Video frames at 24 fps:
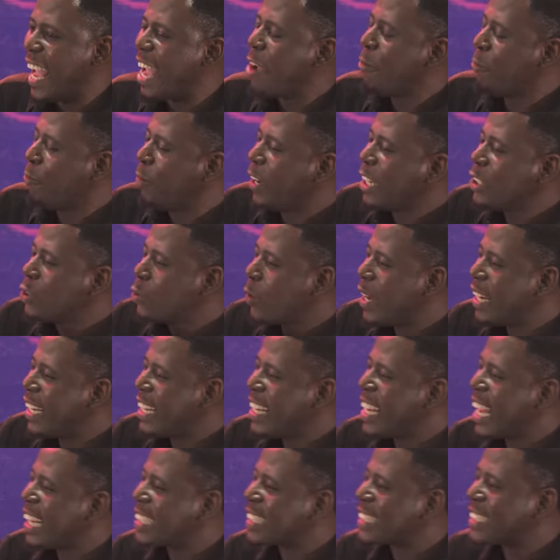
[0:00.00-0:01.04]

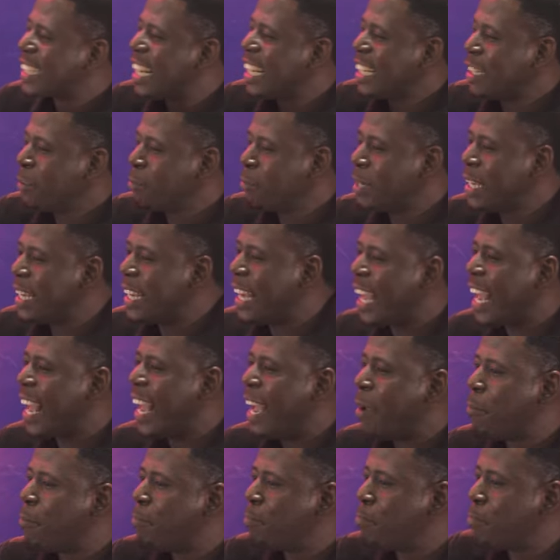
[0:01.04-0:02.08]
Eventually, he has sent me
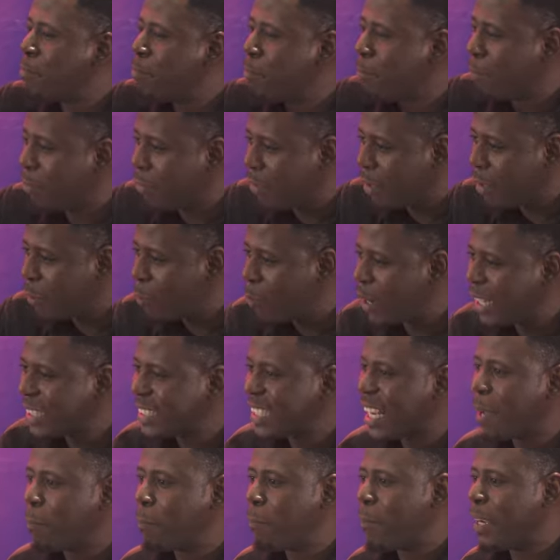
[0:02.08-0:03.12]
a
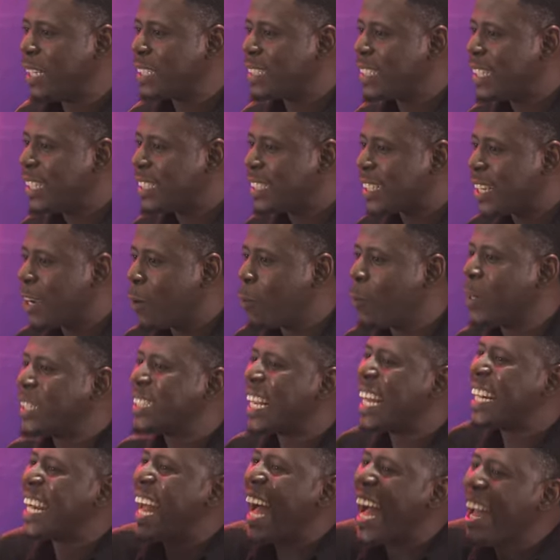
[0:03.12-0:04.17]
WhatsApp message
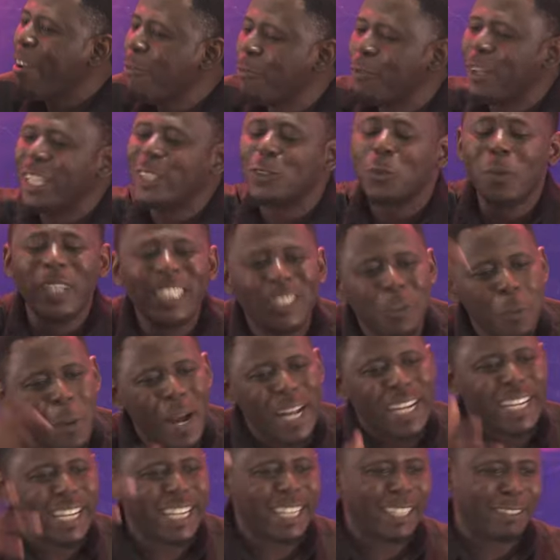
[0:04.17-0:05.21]
with an IV to his
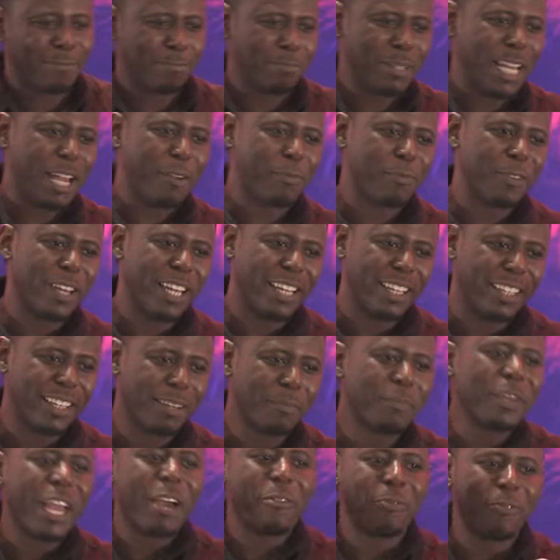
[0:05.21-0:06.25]
wedding. PFA,
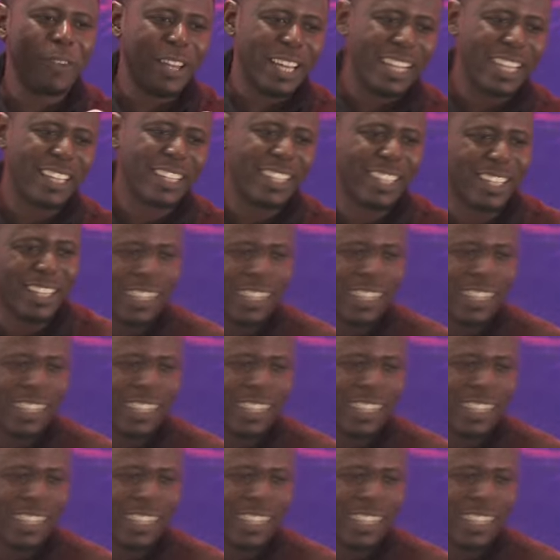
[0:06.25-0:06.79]
PFA.